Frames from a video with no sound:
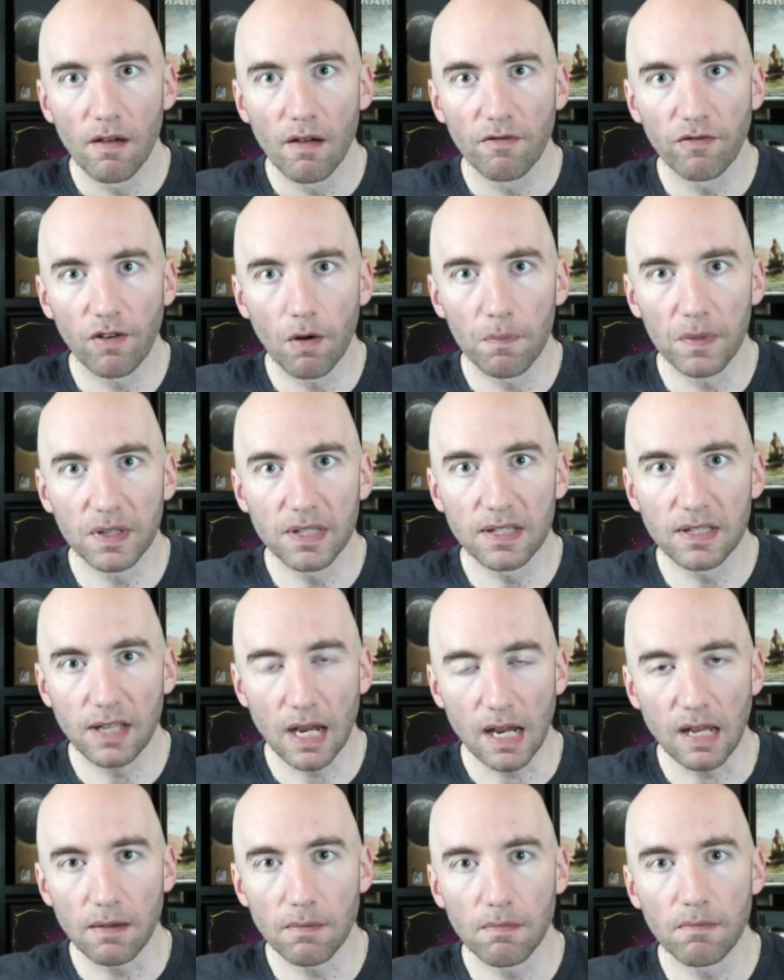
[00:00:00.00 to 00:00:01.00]
from the
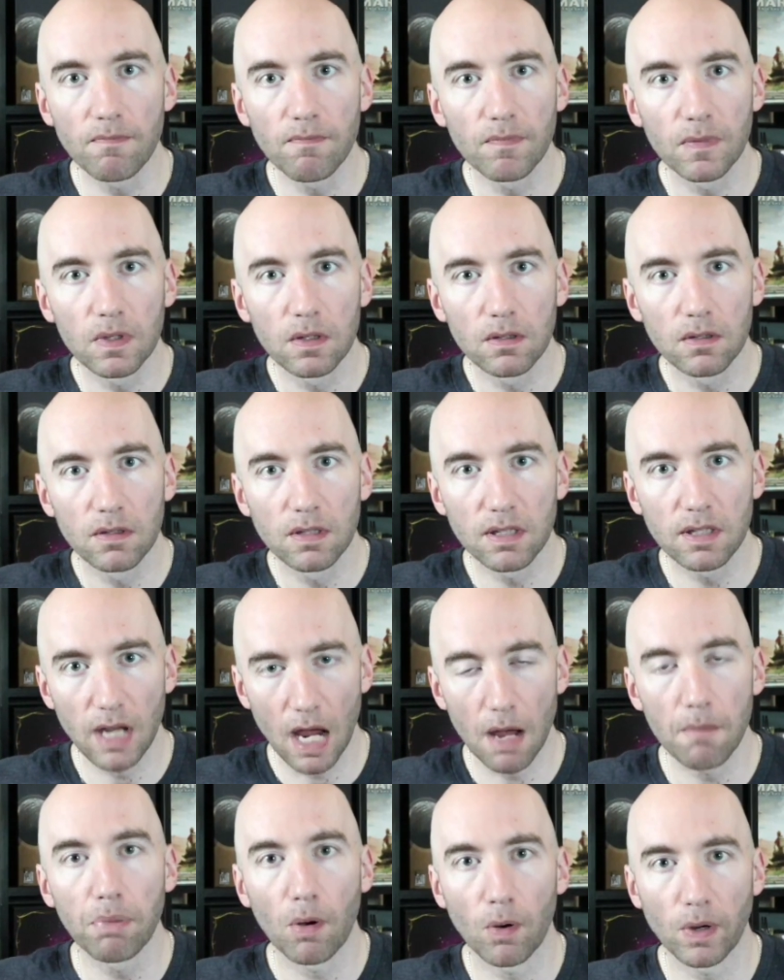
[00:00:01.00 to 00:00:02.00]
same
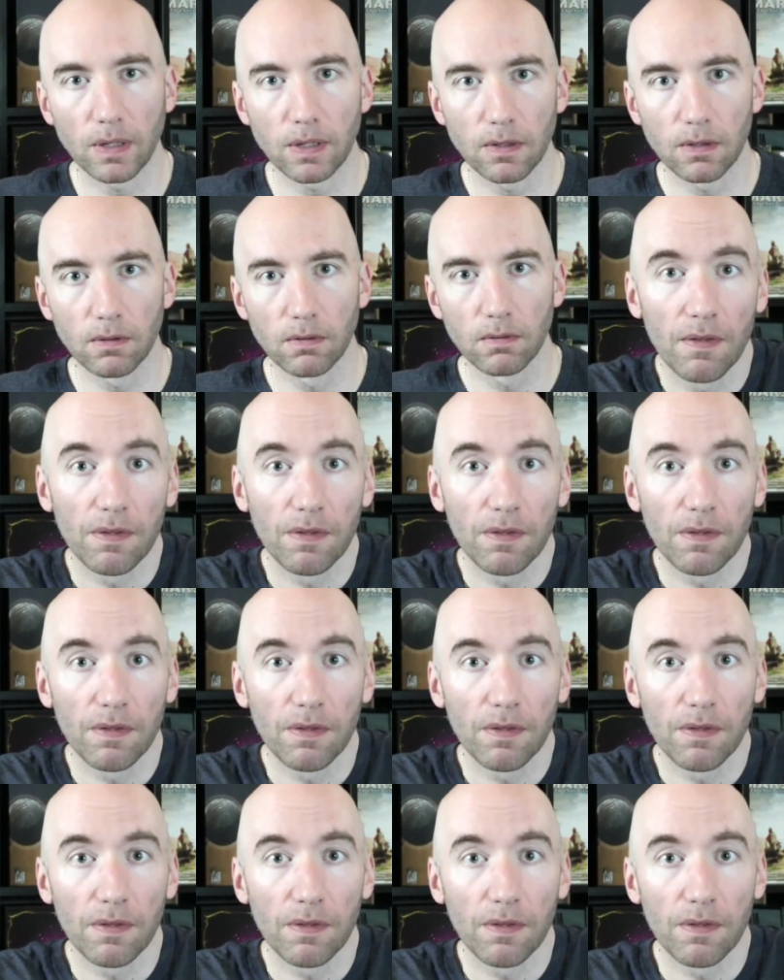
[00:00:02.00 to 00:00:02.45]
standpoint.